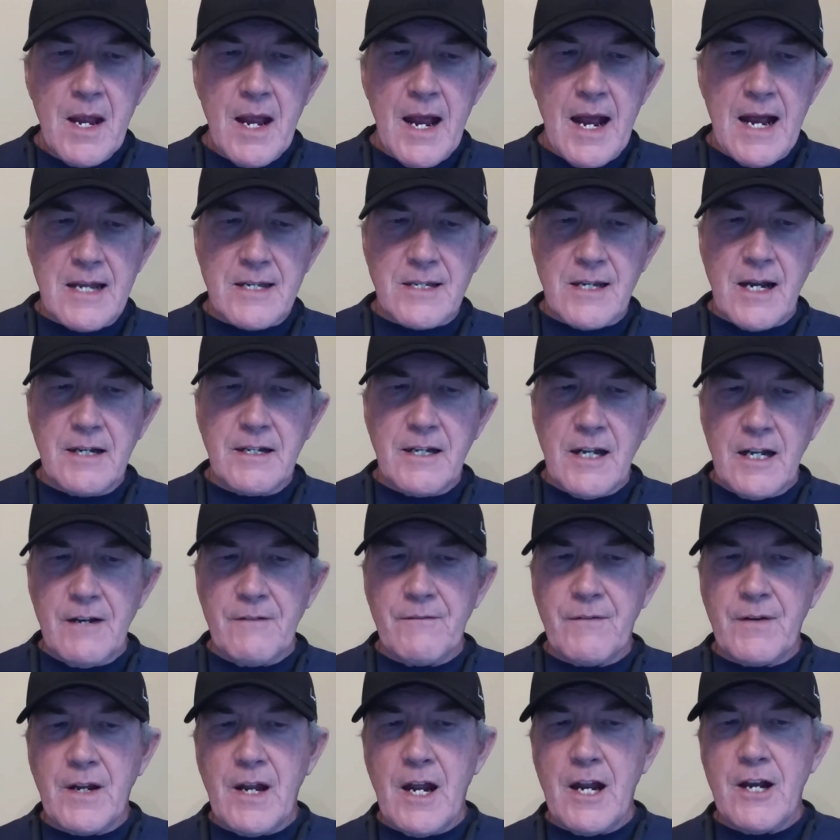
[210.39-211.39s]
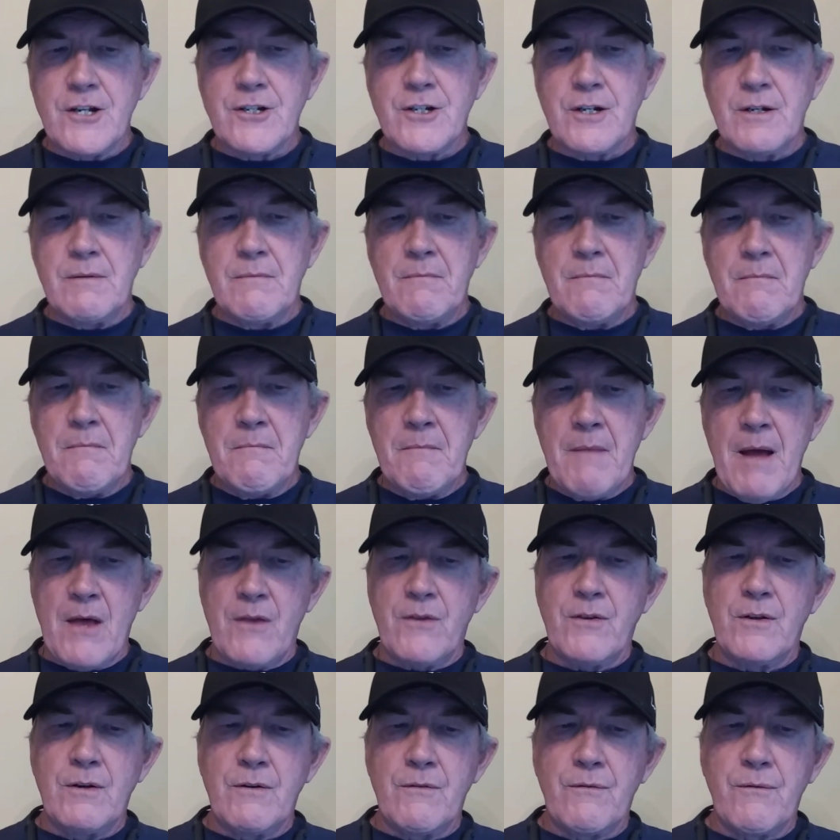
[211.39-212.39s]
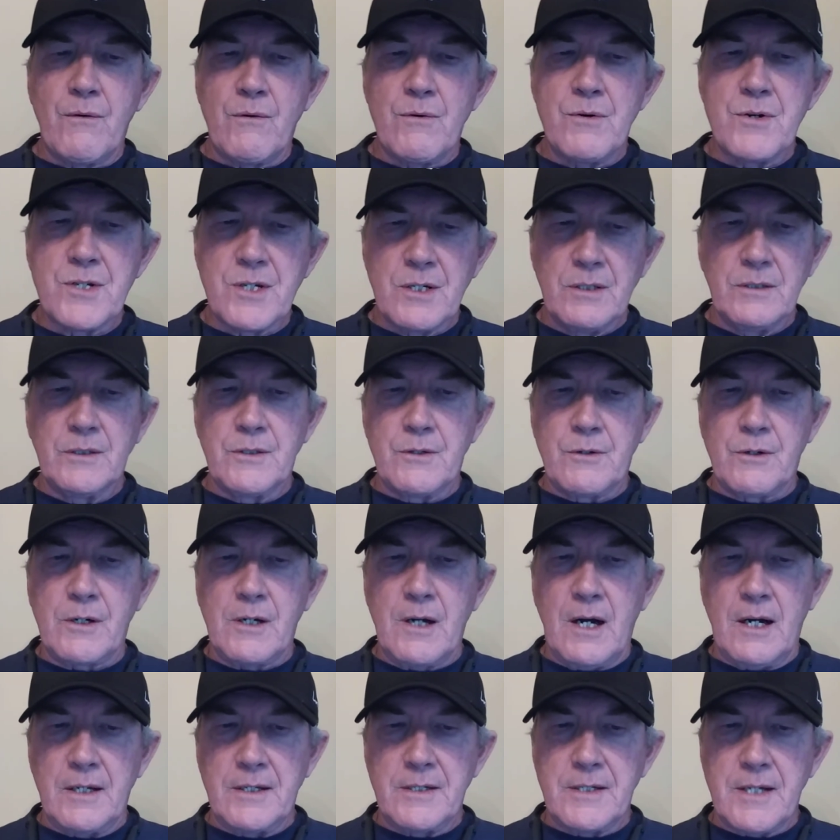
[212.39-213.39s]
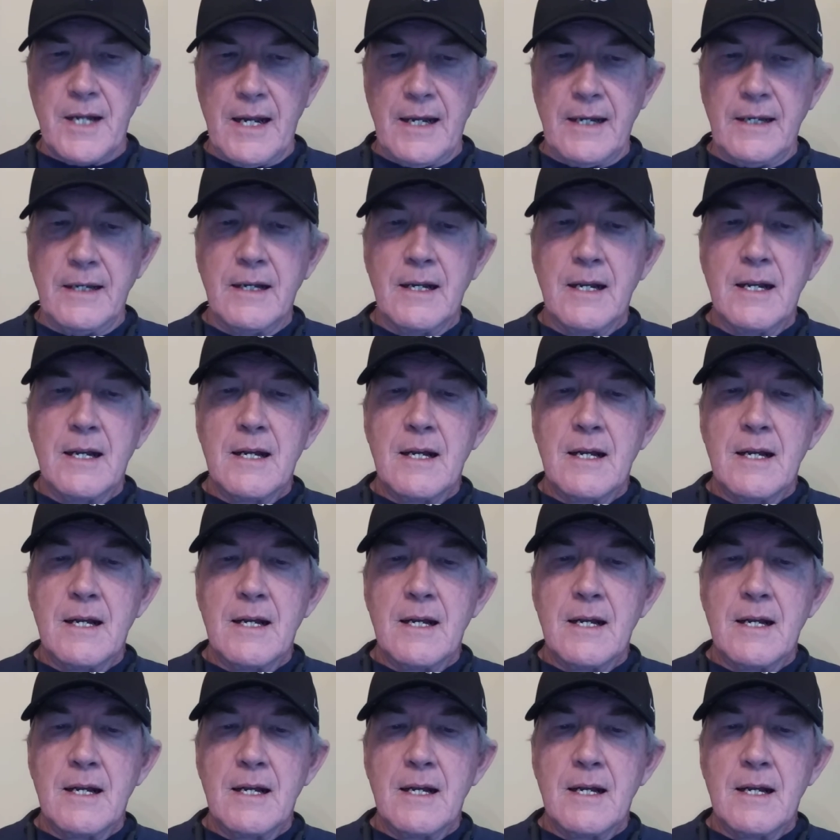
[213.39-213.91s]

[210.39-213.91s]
as identification method for cylinder content.